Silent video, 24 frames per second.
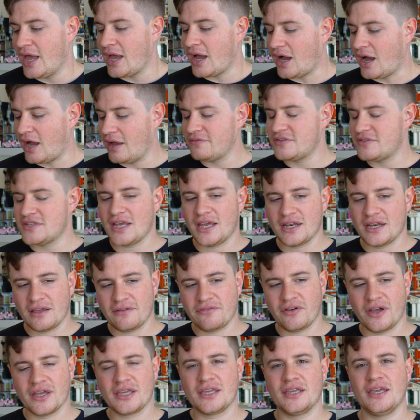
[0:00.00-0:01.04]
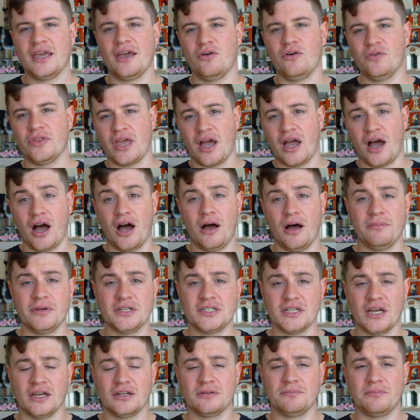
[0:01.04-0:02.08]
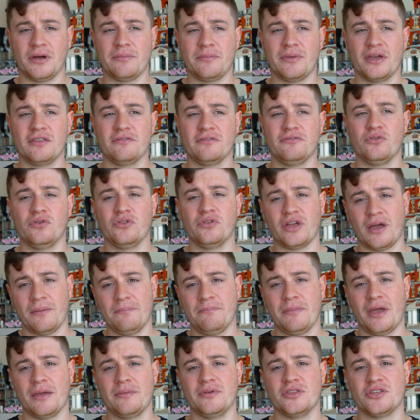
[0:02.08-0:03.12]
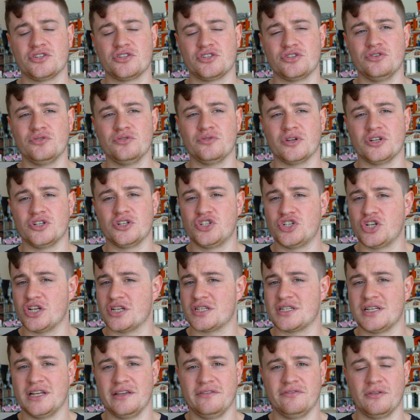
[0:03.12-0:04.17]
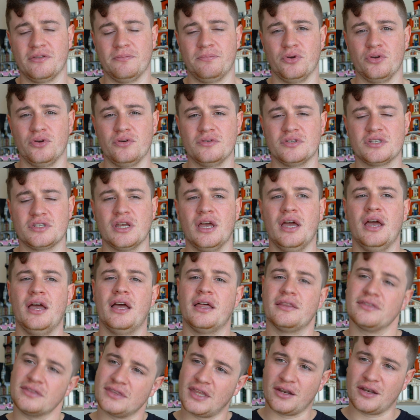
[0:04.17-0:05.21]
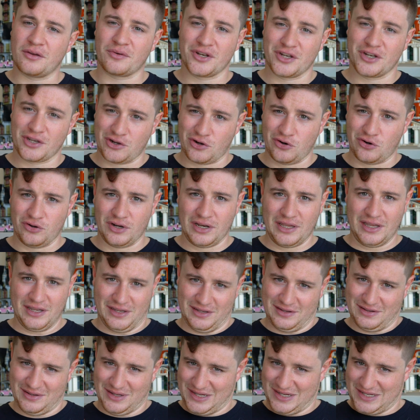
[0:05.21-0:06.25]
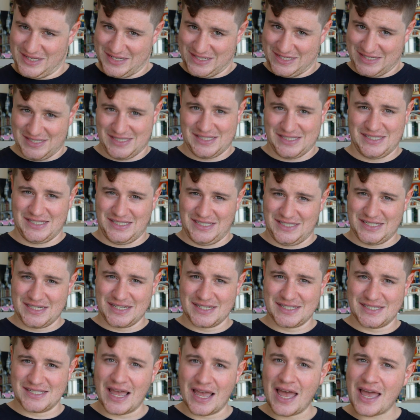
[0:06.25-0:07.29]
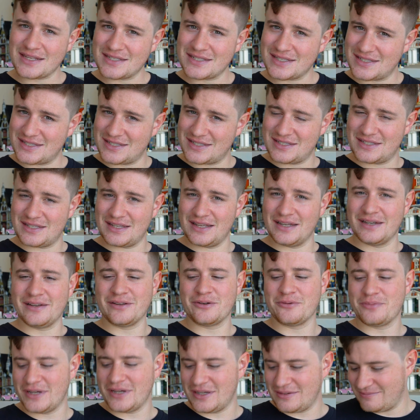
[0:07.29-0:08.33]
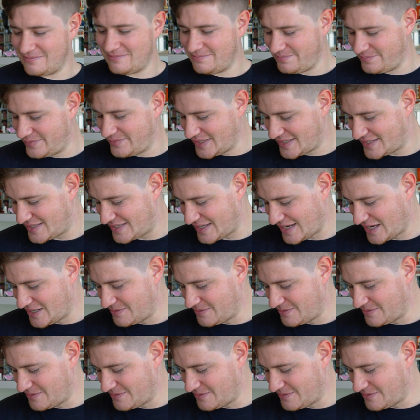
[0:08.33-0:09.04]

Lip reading: I've said if I can get all the armor done by May the 4th and maybe the suit and just leave the boots, then I'm going to call it success a little bit. But